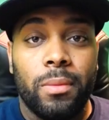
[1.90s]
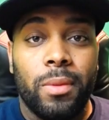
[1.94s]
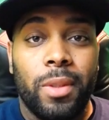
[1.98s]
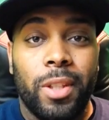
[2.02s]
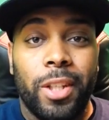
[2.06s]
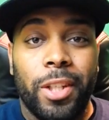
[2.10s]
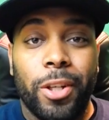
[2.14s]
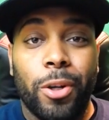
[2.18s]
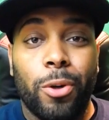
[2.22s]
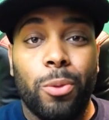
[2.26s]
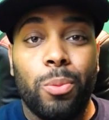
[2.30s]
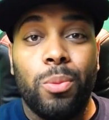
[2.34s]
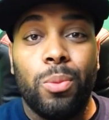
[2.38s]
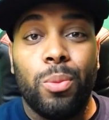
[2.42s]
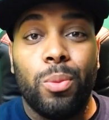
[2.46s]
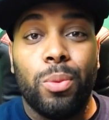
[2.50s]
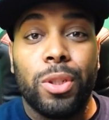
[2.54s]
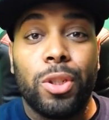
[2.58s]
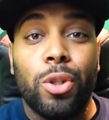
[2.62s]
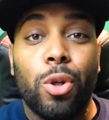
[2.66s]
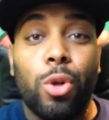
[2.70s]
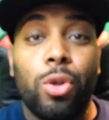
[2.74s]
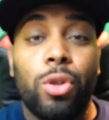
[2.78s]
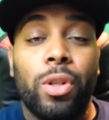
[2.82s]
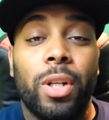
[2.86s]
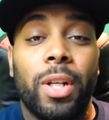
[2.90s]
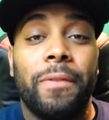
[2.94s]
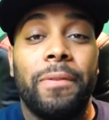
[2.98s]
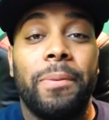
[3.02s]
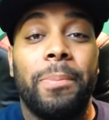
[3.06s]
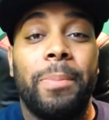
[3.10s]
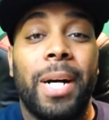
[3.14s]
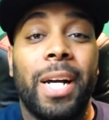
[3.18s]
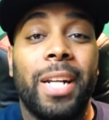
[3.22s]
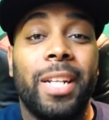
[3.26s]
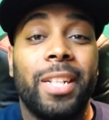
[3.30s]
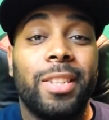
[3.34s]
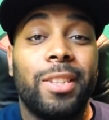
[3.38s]
Yo, what's going on,
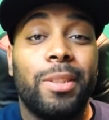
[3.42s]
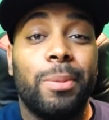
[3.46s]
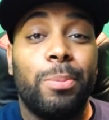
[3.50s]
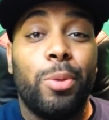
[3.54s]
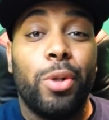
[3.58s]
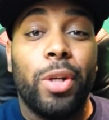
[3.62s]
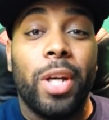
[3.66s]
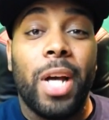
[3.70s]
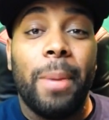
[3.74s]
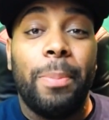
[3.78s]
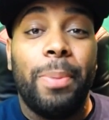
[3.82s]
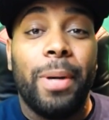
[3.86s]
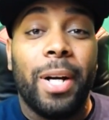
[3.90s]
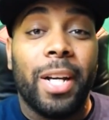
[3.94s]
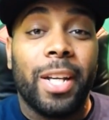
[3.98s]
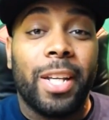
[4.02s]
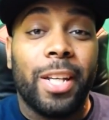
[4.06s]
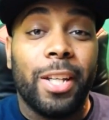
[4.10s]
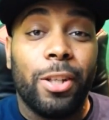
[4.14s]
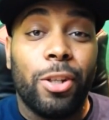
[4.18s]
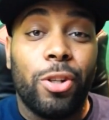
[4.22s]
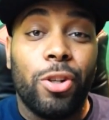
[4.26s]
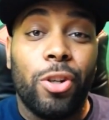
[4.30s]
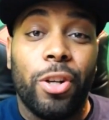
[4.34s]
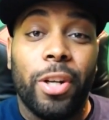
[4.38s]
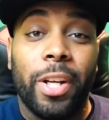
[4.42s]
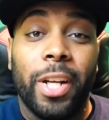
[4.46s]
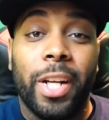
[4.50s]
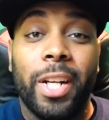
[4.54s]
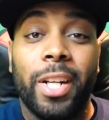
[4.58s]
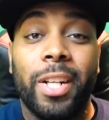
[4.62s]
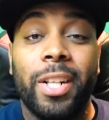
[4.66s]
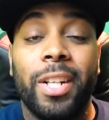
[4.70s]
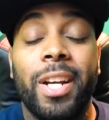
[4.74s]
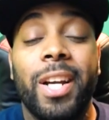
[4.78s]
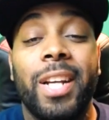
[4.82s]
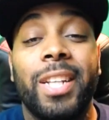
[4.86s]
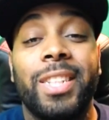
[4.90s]
everybody? It's your boy iPodKingCarter
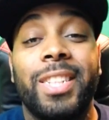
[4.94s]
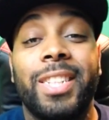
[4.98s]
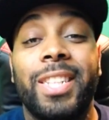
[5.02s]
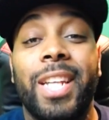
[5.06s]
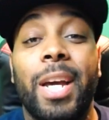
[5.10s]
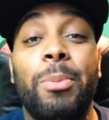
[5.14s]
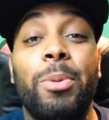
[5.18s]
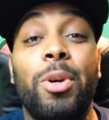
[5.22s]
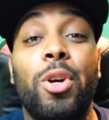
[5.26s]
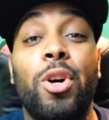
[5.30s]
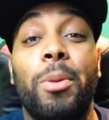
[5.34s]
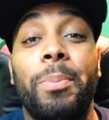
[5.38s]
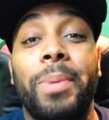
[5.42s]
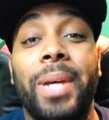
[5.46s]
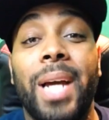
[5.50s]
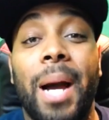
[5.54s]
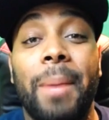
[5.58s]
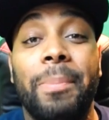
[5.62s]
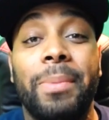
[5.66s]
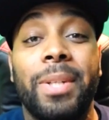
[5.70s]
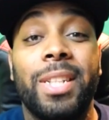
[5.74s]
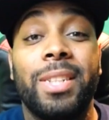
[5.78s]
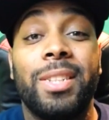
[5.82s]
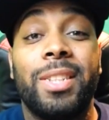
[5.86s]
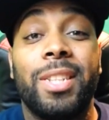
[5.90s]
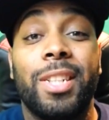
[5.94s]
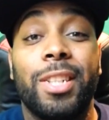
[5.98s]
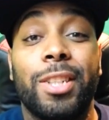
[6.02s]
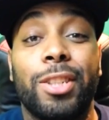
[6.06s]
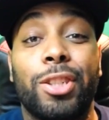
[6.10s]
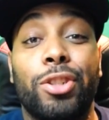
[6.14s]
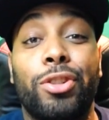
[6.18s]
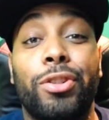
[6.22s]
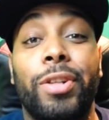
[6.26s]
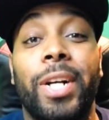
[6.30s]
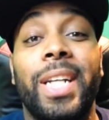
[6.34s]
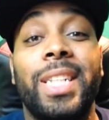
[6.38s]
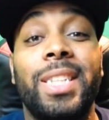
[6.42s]
here. Today we're going to be hopping into this
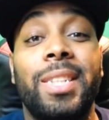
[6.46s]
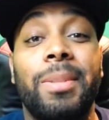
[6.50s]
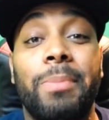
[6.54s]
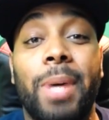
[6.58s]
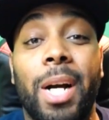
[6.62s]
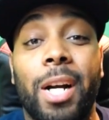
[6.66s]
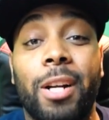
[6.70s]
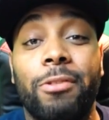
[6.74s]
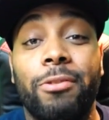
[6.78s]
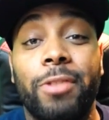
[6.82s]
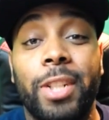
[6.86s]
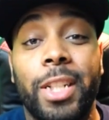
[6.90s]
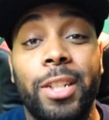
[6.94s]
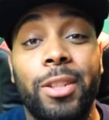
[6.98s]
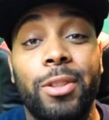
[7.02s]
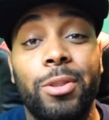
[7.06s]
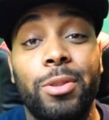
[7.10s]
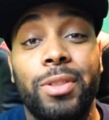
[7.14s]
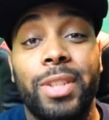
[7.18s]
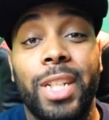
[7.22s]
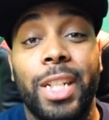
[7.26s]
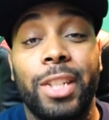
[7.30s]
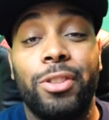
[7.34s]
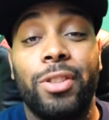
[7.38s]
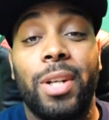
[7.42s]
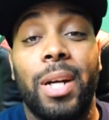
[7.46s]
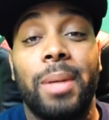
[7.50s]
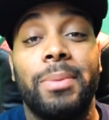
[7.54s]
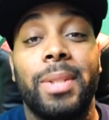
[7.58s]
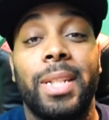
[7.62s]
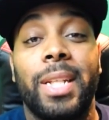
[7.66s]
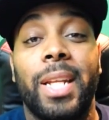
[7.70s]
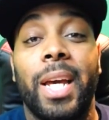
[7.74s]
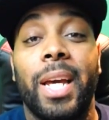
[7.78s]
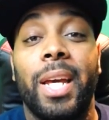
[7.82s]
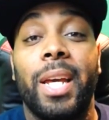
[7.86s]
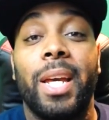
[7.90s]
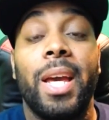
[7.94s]
crazy MyCareer news that dropped
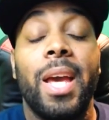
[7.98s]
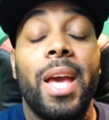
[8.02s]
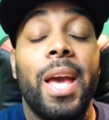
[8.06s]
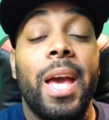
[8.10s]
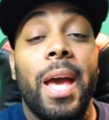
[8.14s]
today.